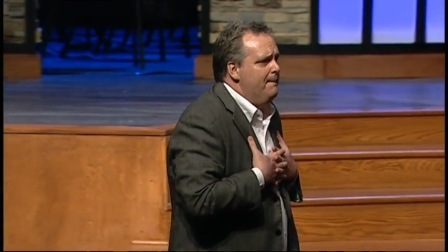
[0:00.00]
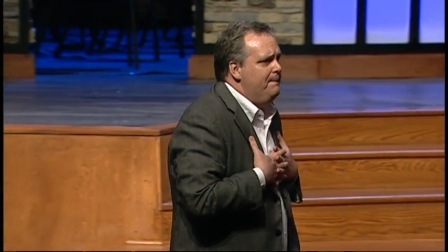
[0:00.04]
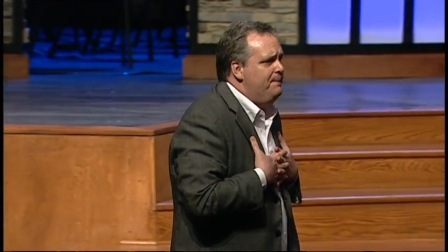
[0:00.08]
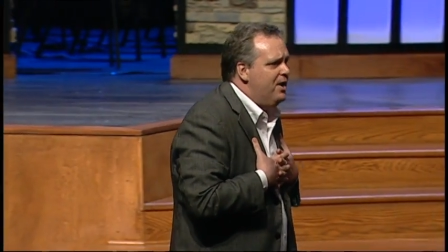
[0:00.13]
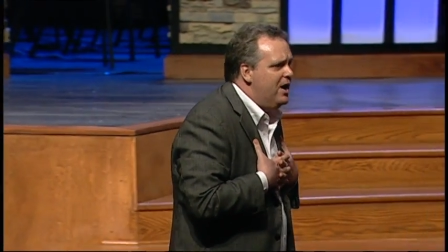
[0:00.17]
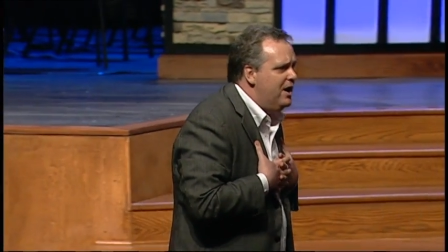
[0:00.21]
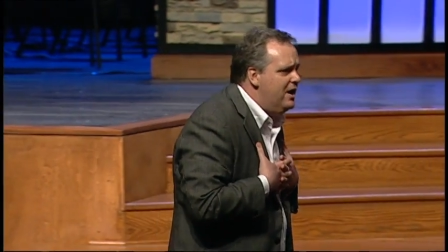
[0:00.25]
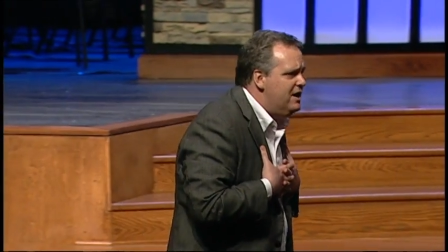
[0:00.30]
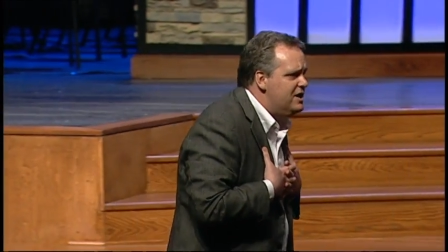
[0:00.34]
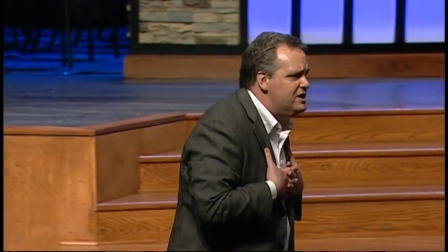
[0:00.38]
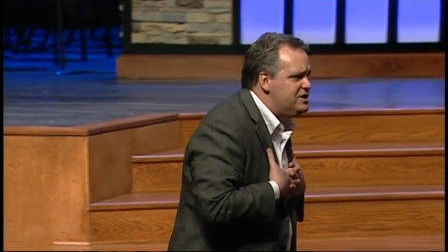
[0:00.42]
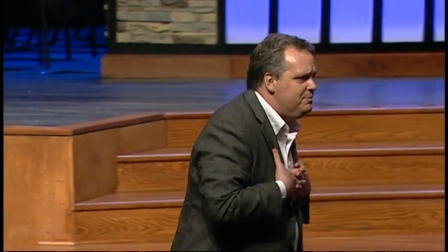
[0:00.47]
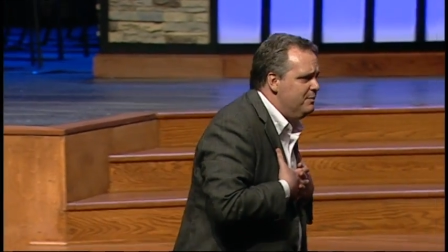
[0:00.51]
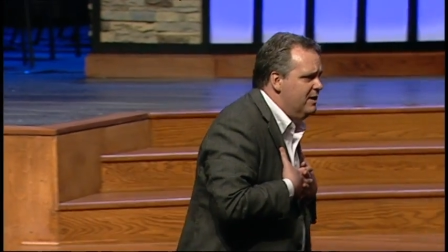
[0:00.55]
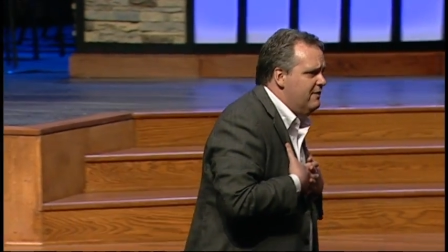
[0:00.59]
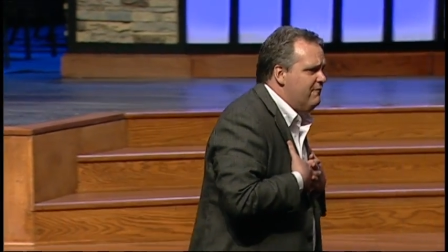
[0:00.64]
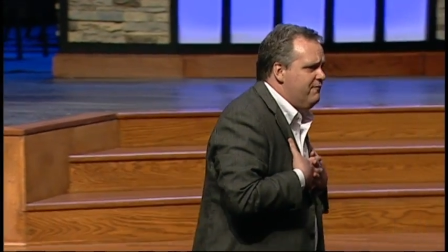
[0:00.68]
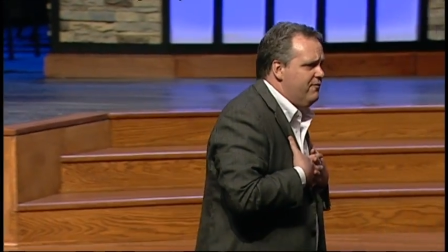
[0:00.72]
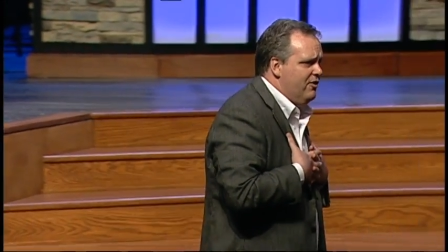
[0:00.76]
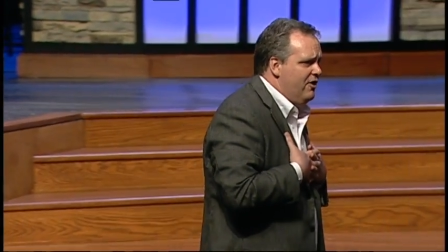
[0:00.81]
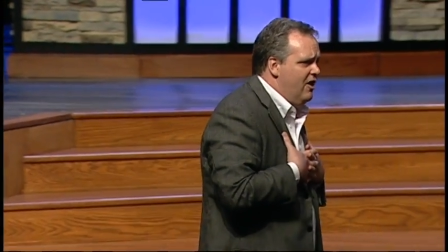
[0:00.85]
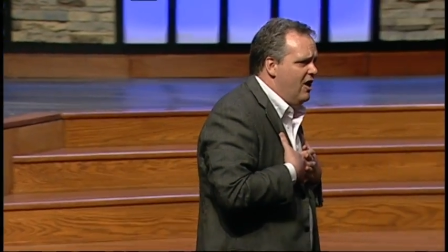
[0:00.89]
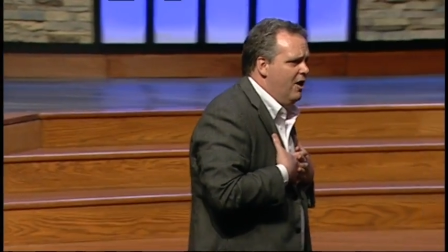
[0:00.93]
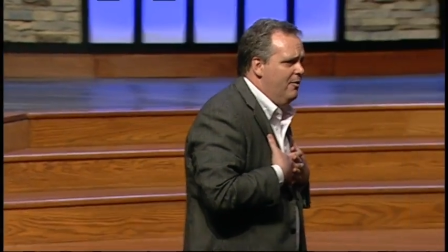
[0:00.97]
punishment
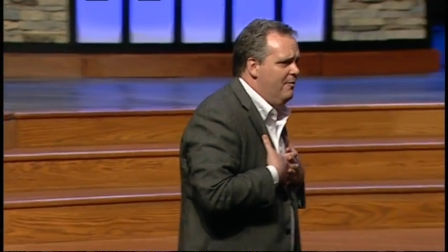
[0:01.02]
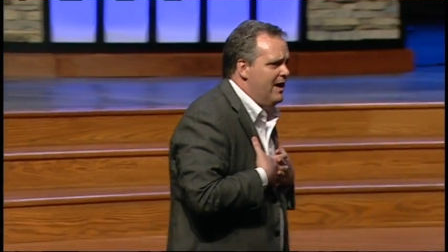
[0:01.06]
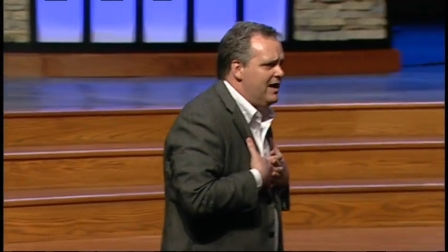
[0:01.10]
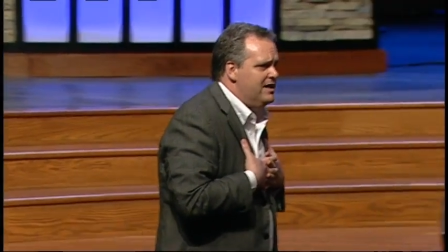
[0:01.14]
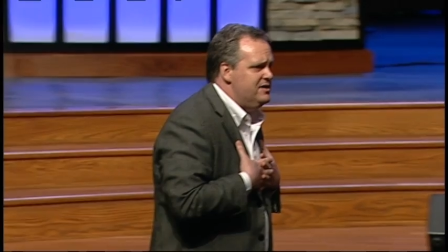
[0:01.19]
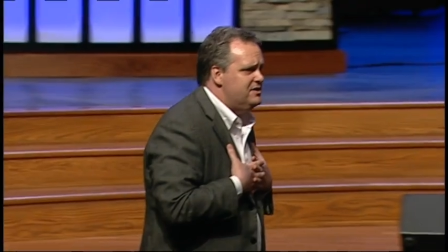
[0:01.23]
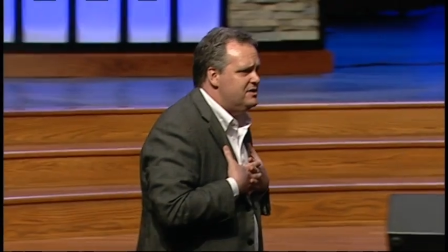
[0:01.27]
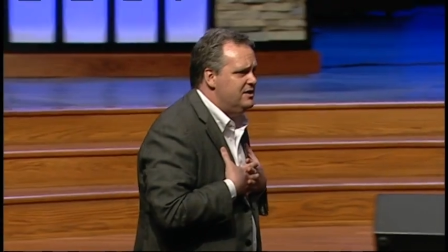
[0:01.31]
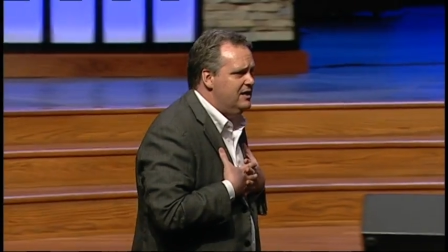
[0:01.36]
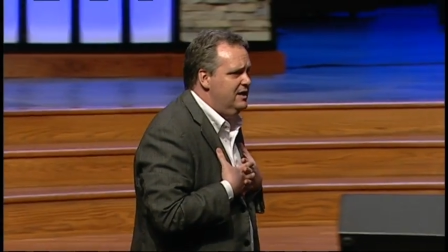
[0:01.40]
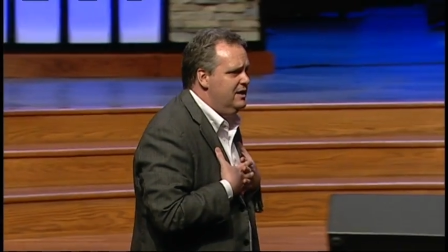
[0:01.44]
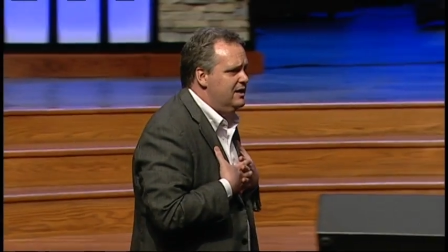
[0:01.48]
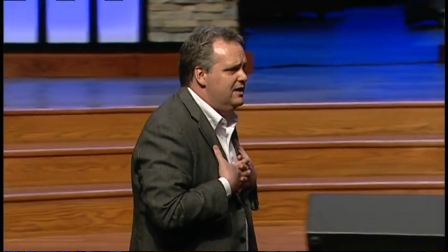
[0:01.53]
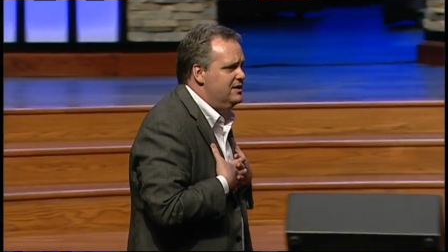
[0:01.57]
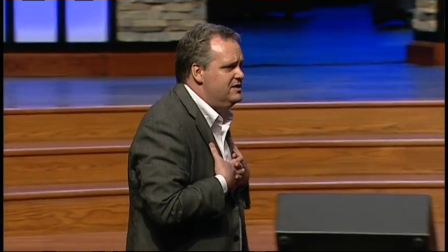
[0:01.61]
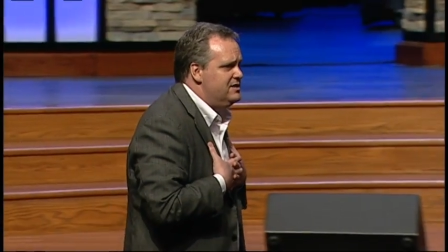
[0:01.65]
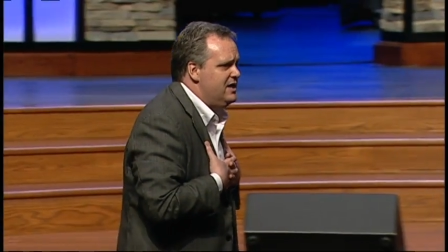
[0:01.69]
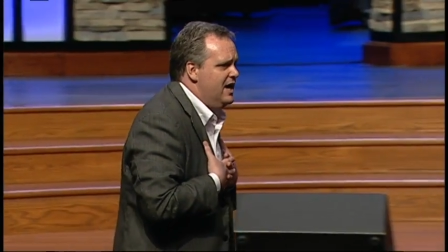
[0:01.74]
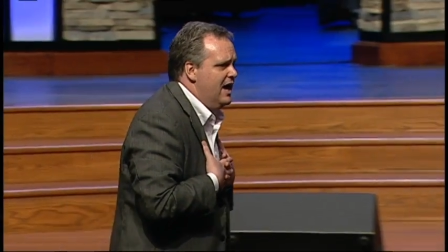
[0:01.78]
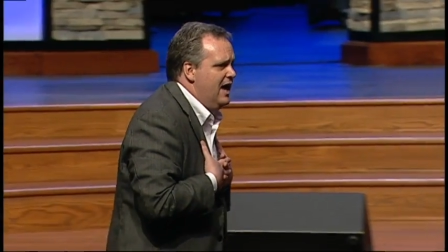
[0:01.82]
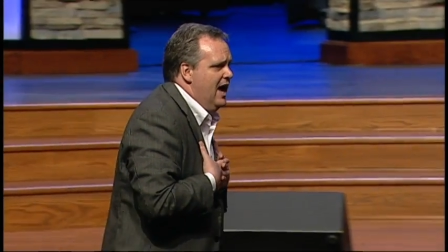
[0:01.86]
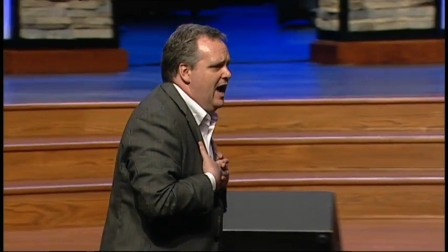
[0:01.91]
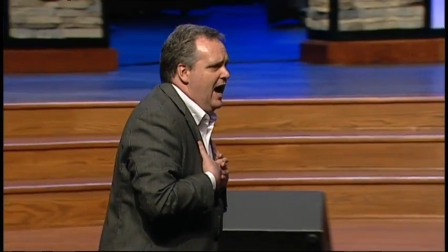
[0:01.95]
for all my sins.